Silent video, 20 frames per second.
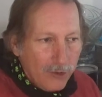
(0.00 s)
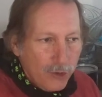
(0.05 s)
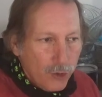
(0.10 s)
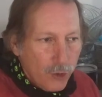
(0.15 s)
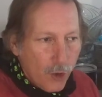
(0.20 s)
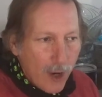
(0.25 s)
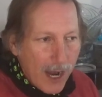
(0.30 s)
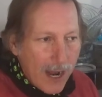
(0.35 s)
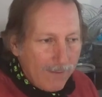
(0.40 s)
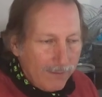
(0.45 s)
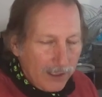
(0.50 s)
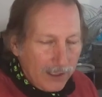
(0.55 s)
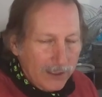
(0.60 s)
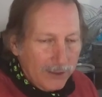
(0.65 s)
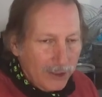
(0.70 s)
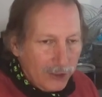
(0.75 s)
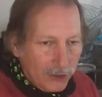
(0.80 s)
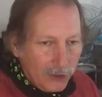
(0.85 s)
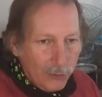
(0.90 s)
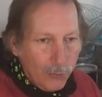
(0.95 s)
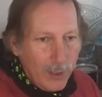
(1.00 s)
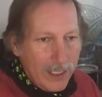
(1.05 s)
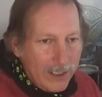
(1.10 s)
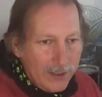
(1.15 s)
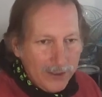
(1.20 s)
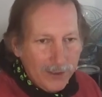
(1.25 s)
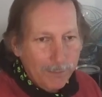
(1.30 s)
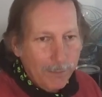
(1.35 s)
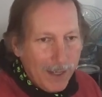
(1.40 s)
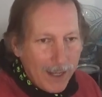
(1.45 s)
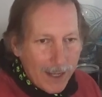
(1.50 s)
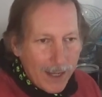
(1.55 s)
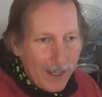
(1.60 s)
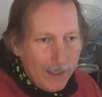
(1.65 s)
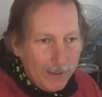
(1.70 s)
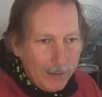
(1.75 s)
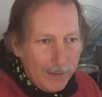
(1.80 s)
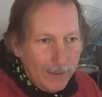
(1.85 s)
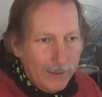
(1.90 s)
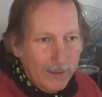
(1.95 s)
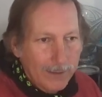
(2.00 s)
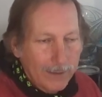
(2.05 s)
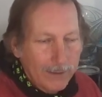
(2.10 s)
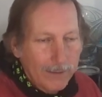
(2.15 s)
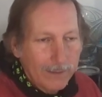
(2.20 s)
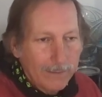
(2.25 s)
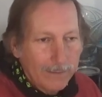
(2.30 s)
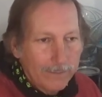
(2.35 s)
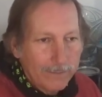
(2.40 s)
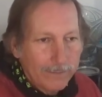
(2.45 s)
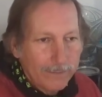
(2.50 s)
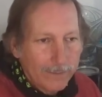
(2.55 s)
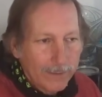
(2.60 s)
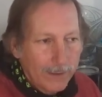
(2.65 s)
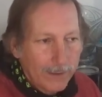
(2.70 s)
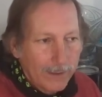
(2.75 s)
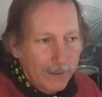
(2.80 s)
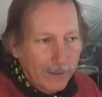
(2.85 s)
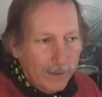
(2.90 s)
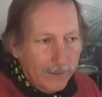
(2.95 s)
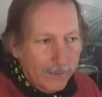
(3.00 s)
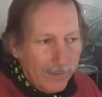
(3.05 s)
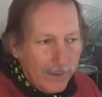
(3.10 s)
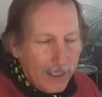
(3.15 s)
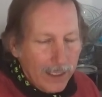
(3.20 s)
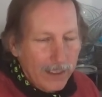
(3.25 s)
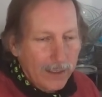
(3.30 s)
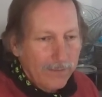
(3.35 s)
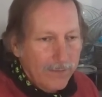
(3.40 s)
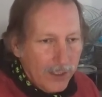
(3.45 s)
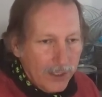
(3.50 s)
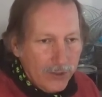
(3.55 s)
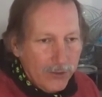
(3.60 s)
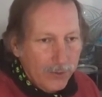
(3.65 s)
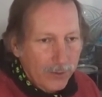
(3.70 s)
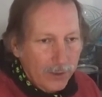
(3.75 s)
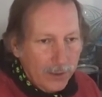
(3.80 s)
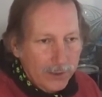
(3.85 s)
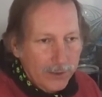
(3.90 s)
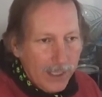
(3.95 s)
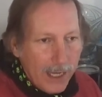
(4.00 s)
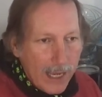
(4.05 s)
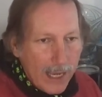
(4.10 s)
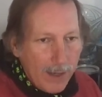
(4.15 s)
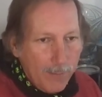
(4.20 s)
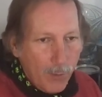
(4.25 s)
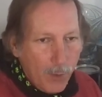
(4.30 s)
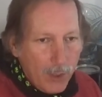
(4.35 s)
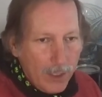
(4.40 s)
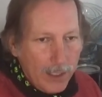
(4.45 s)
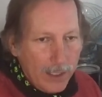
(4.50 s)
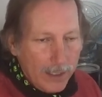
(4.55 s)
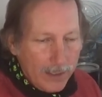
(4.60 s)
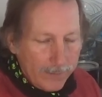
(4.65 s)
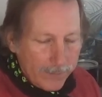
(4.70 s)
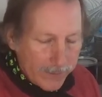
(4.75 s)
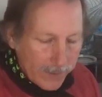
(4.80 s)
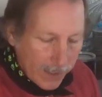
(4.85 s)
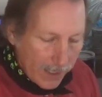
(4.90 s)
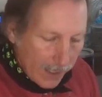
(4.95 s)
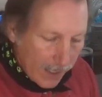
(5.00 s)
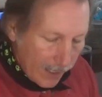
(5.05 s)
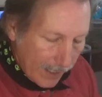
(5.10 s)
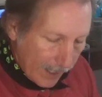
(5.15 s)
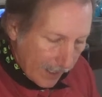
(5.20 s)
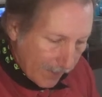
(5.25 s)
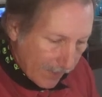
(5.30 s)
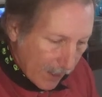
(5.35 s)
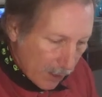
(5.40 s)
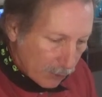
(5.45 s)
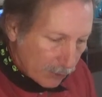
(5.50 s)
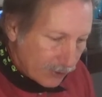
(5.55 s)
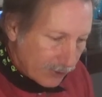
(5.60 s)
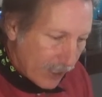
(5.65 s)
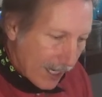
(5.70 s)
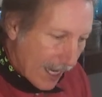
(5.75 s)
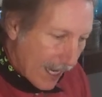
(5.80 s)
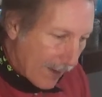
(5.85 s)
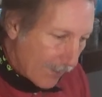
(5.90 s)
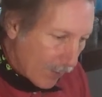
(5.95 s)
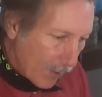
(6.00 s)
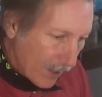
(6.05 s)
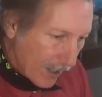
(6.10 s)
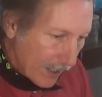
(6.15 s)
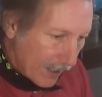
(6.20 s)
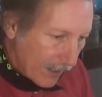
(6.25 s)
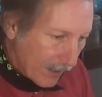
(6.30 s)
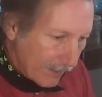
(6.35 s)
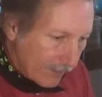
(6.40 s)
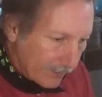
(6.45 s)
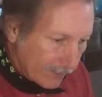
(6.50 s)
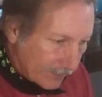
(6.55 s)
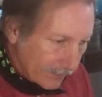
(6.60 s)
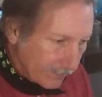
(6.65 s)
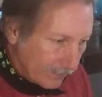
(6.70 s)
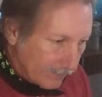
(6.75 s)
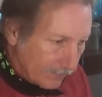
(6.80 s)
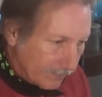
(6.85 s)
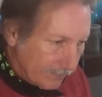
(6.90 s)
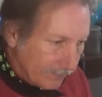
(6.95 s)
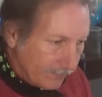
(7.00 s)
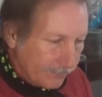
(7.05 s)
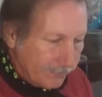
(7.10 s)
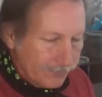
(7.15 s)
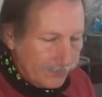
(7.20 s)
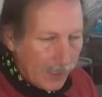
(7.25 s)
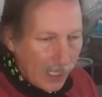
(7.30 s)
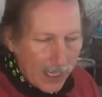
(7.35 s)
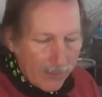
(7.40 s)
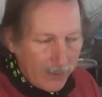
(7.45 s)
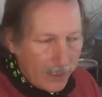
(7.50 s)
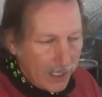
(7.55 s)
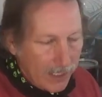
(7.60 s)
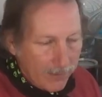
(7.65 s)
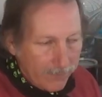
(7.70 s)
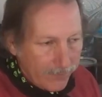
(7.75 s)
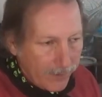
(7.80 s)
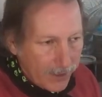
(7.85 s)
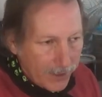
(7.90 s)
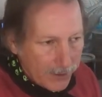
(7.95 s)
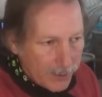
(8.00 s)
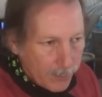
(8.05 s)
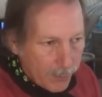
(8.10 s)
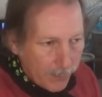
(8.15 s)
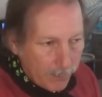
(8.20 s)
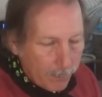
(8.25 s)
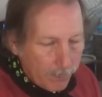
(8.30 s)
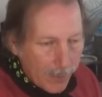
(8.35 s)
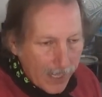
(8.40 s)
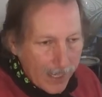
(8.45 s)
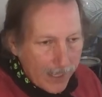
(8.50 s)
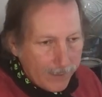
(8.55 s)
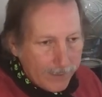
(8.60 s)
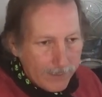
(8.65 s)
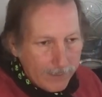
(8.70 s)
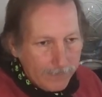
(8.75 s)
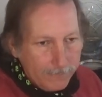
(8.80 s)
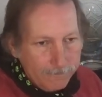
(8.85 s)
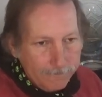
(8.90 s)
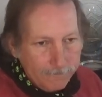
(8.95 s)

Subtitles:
travel in the sweet spot of the individual time waves, and those time waves have an interference pattern